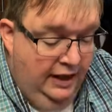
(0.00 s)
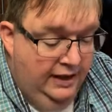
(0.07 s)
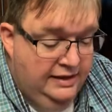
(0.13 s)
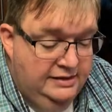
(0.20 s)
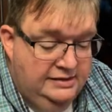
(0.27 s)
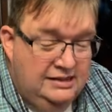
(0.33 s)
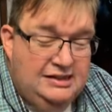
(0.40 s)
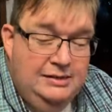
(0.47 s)

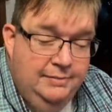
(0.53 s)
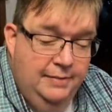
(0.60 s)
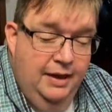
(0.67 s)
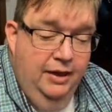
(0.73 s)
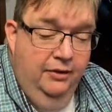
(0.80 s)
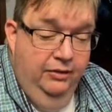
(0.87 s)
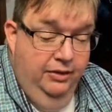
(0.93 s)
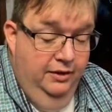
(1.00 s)
I can
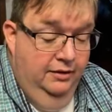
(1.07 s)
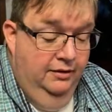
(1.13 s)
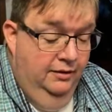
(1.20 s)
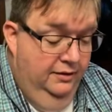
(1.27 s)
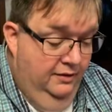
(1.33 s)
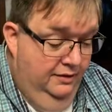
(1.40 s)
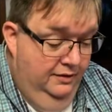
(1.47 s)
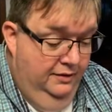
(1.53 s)
smell
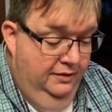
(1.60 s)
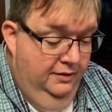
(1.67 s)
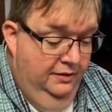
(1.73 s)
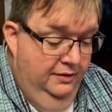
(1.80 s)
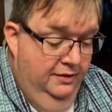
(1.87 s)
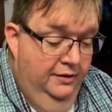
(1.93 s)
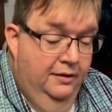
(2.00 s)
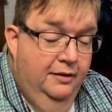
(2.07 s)

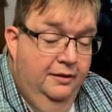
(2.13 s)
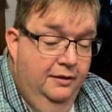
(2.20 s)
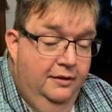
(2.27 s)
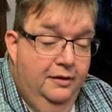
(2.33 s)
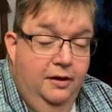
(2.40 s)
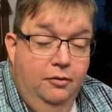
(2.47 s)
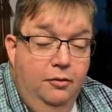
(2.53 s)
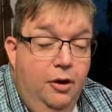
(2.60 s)

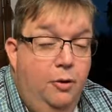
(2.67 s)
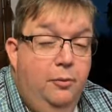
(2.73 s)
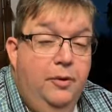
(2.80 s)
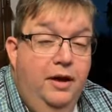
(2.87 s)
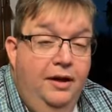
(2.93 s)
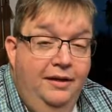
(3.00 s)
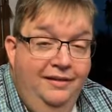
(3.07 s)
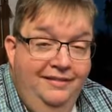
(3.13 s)
the
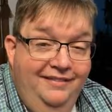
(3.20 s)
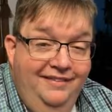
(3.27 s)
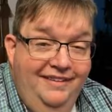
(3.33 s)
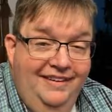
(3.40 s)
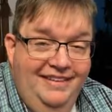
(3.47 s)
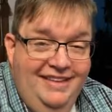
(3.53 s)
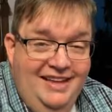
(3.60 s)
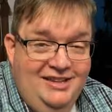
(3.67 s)
aroma
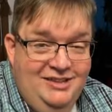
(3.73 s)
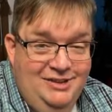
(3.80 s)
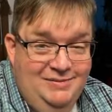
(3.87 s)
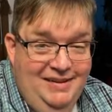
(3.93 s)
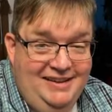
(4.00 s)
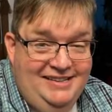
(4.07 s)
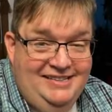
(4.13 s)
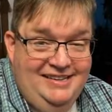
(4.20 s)
in that
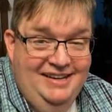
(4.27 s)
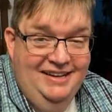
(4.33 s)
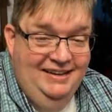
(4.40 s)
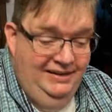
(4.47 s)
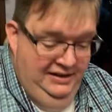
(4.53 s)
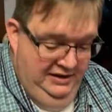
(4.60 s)
next